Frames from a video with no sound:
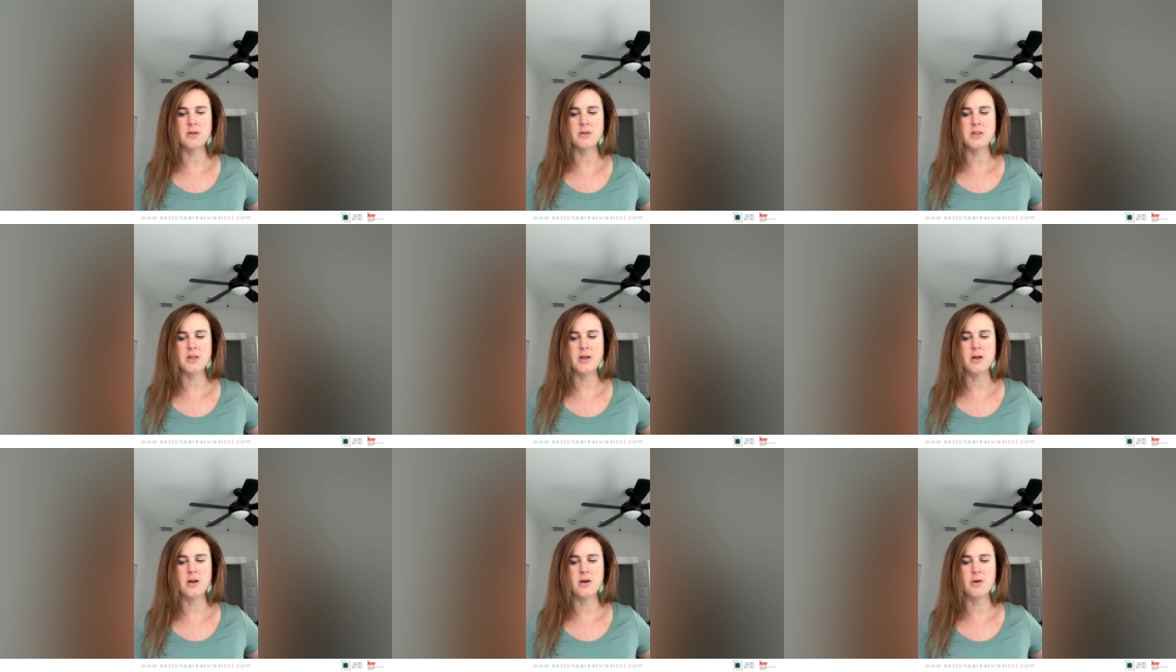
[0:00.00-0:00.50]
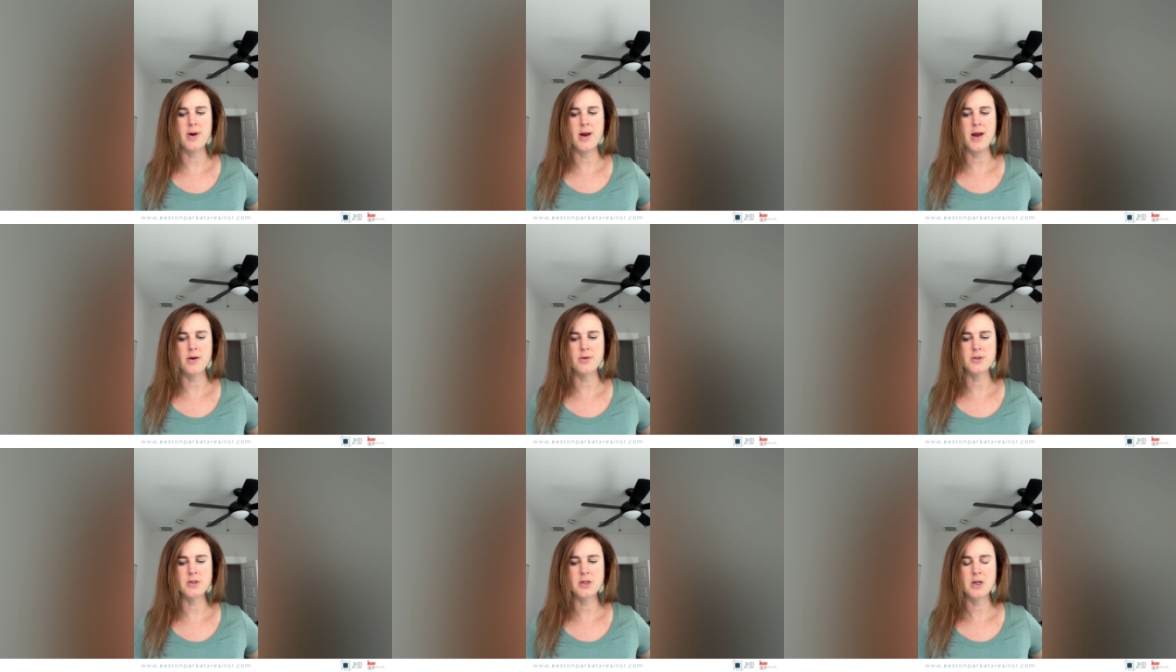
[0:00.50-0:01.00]
sitting
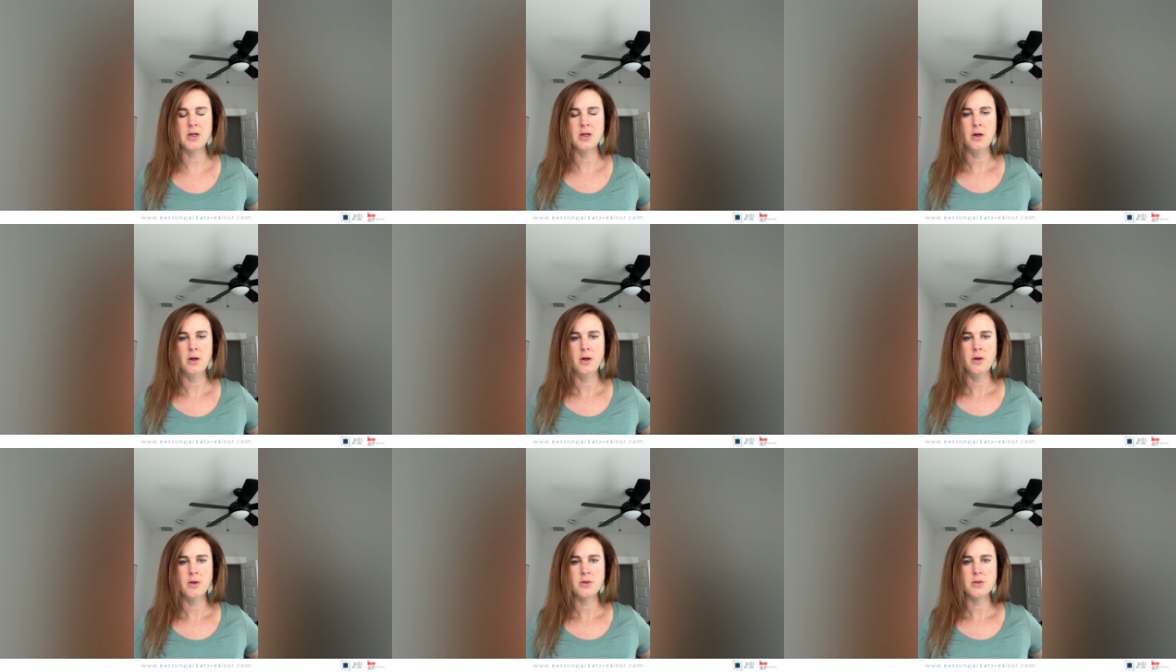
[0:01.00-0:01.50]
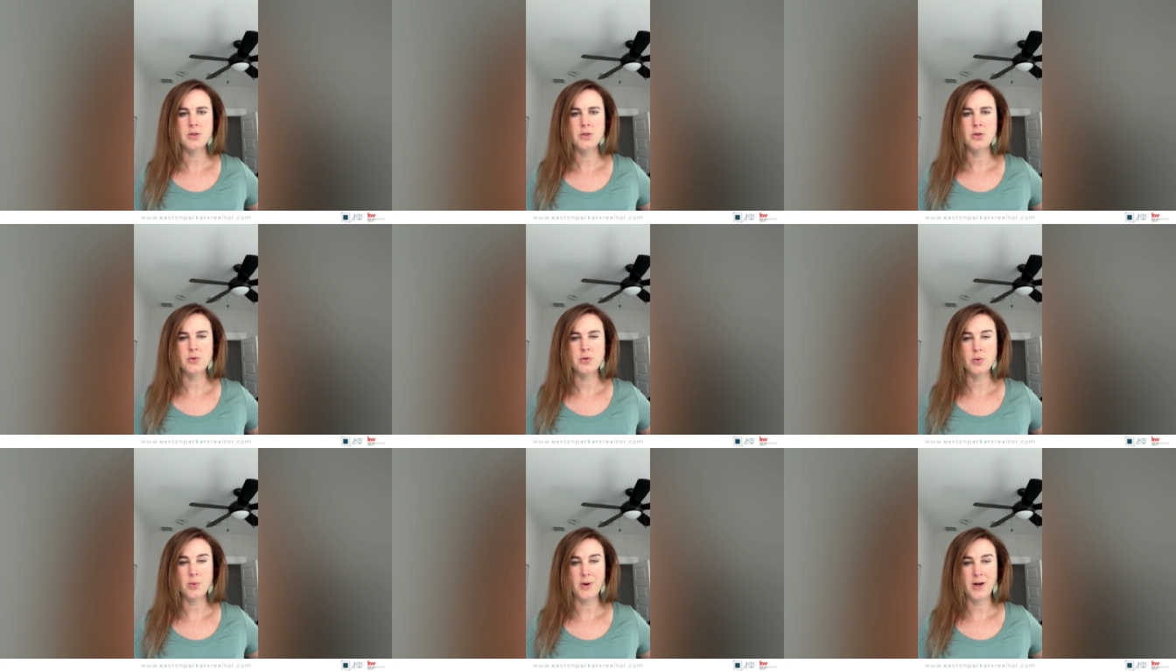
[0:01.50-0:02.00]
around
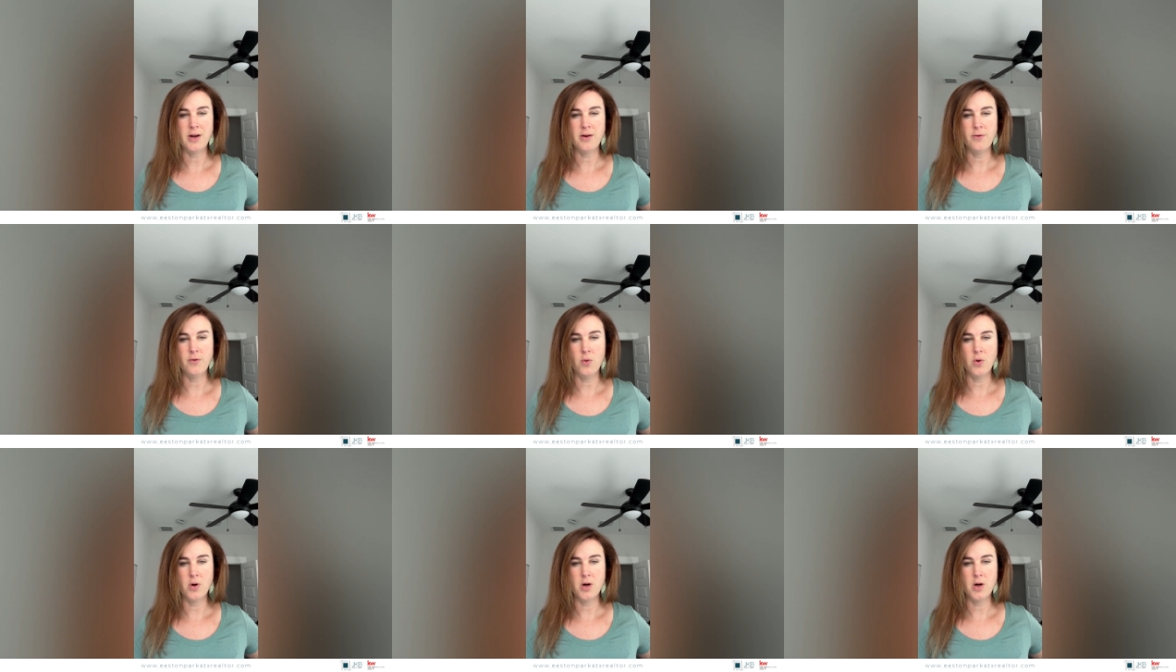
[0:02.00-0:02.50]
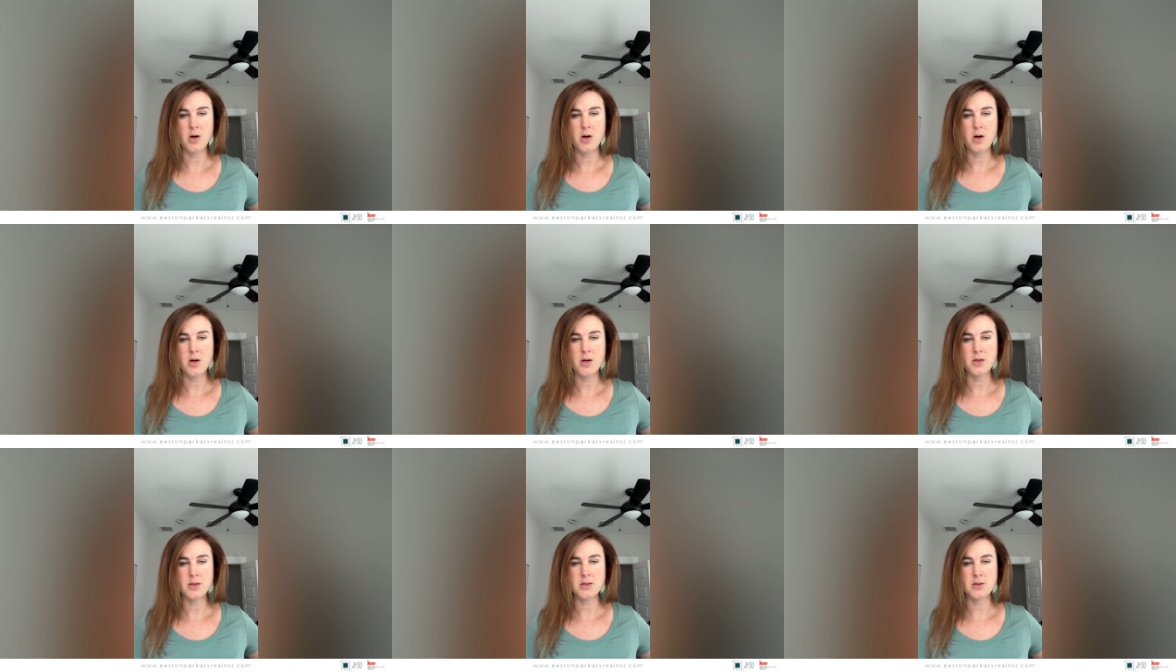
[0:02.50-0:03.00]
$224
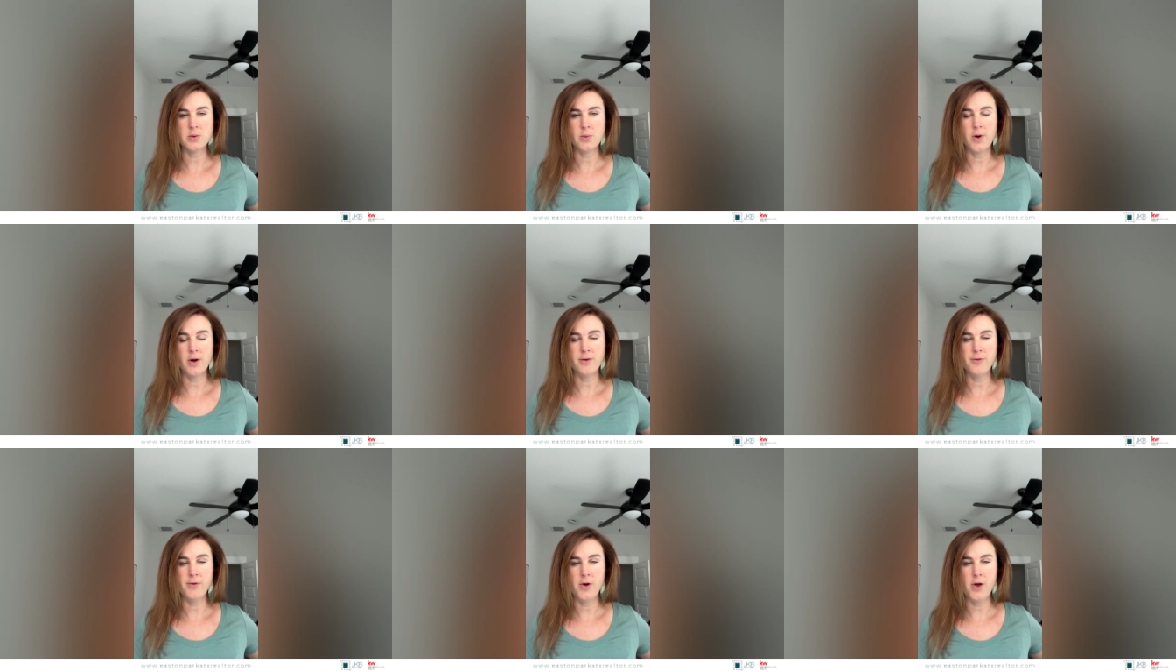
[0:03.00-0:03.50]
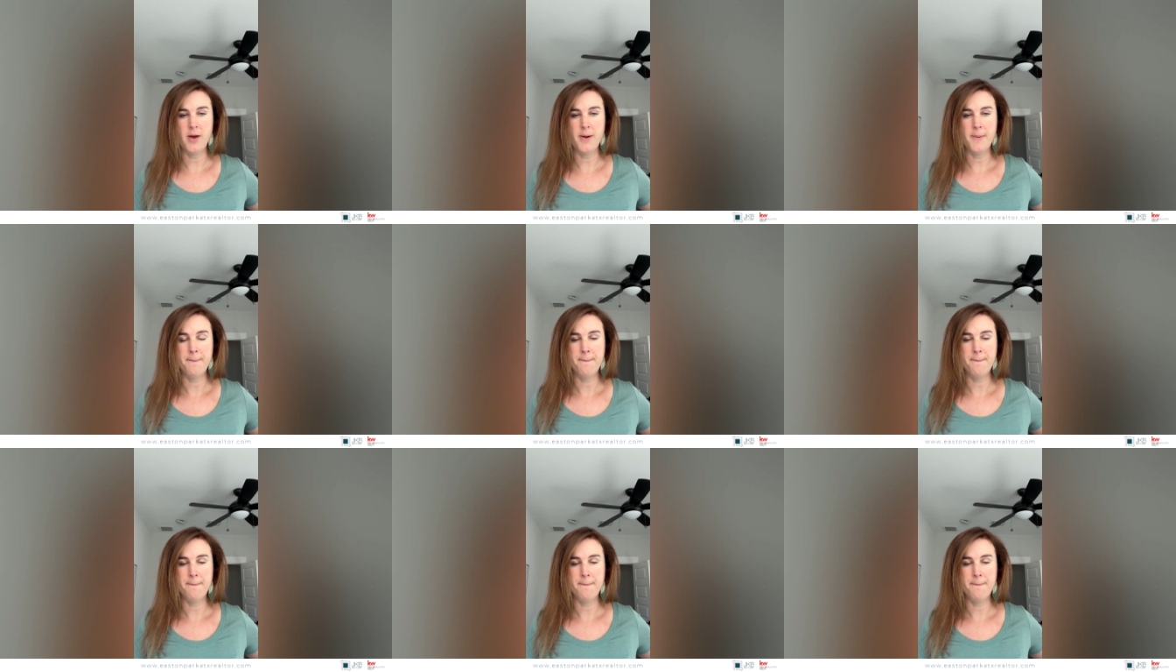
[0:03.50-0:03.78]
a square foot.